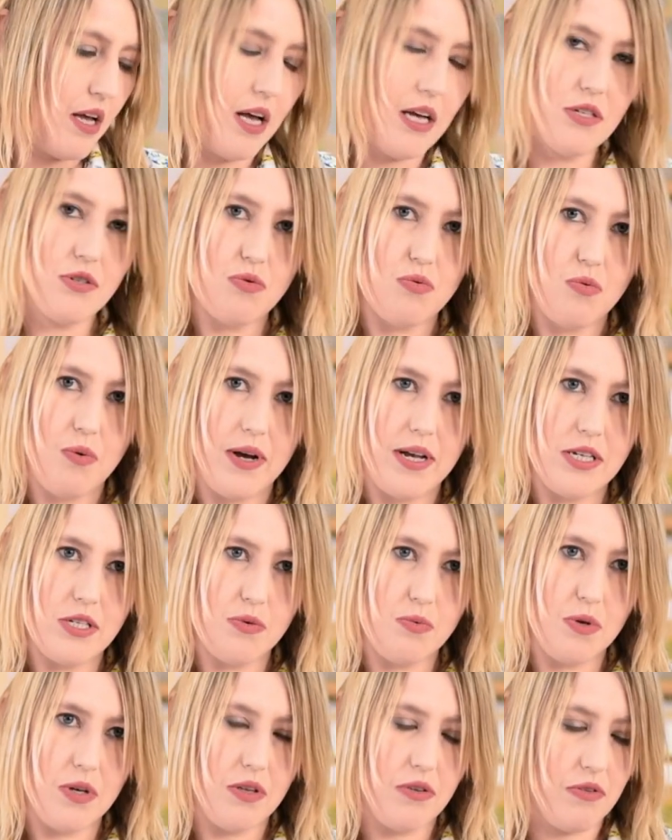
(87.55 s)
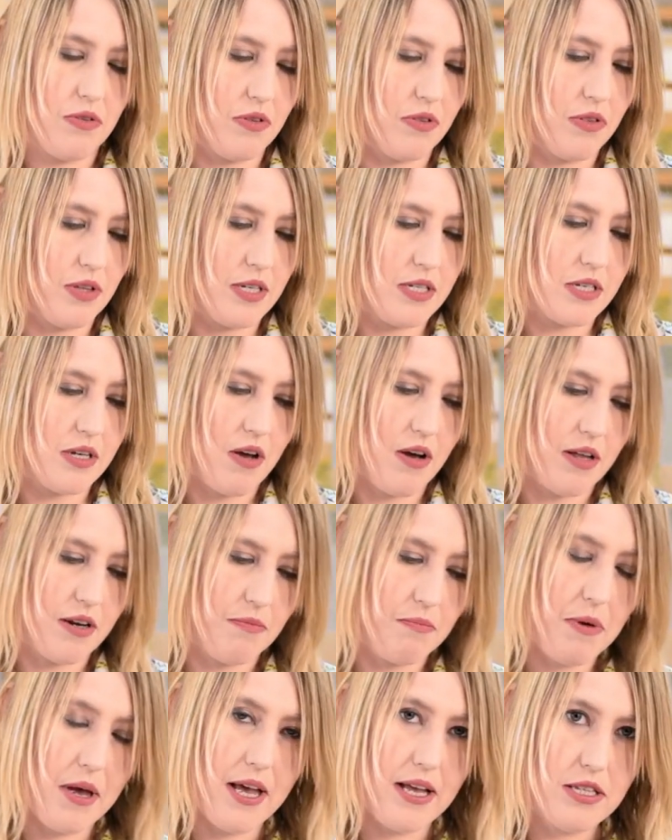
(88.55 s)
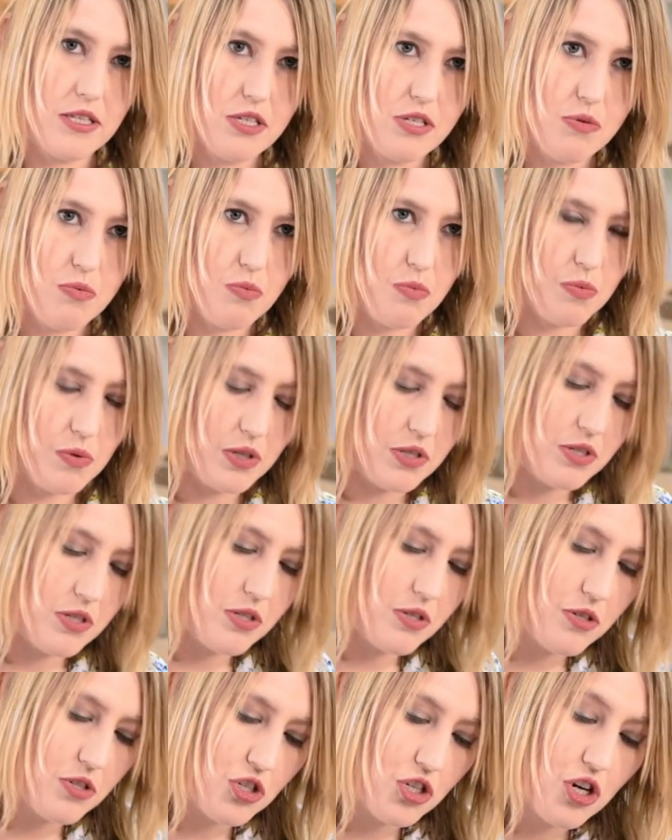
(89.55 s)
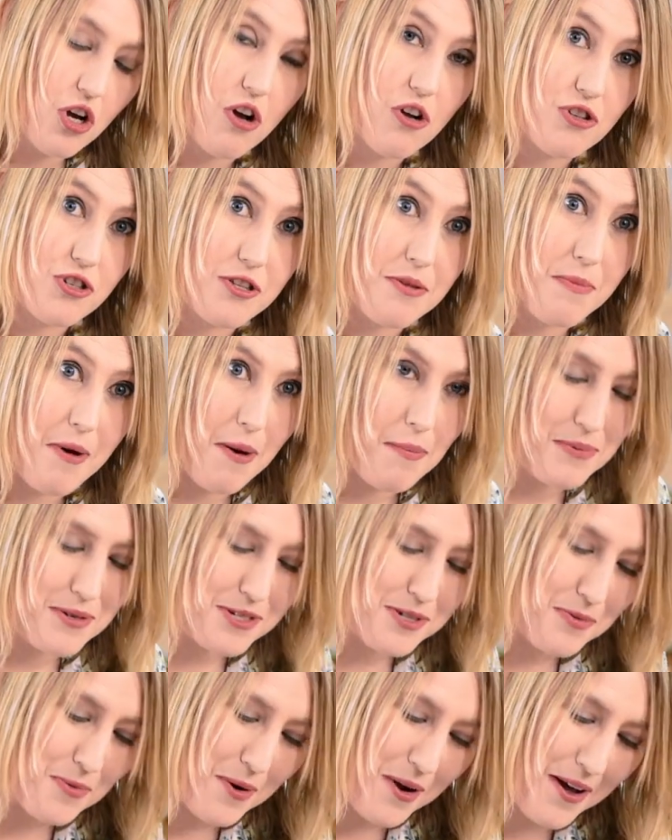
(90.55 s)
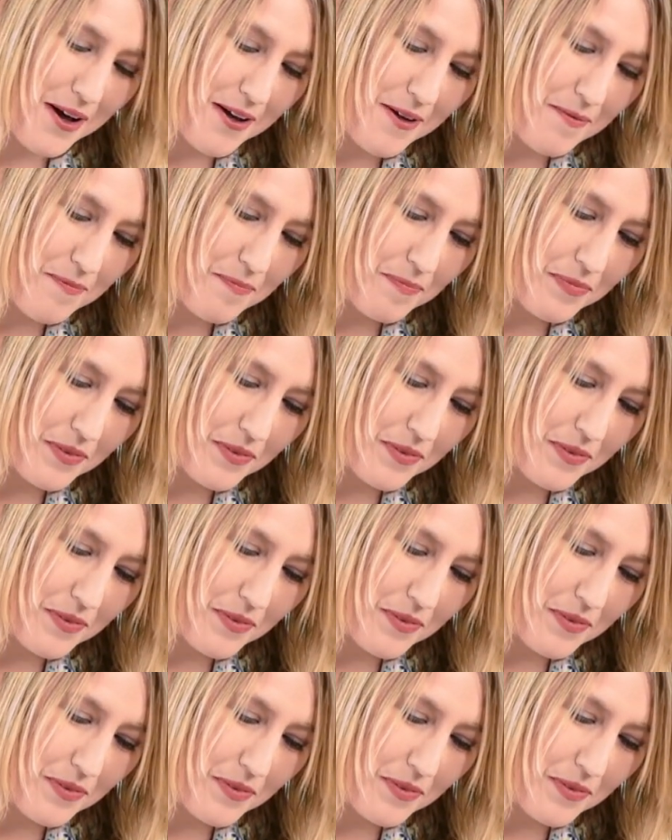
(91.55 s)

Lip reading: As always with these kind of pens, you need to charge them up, as it were.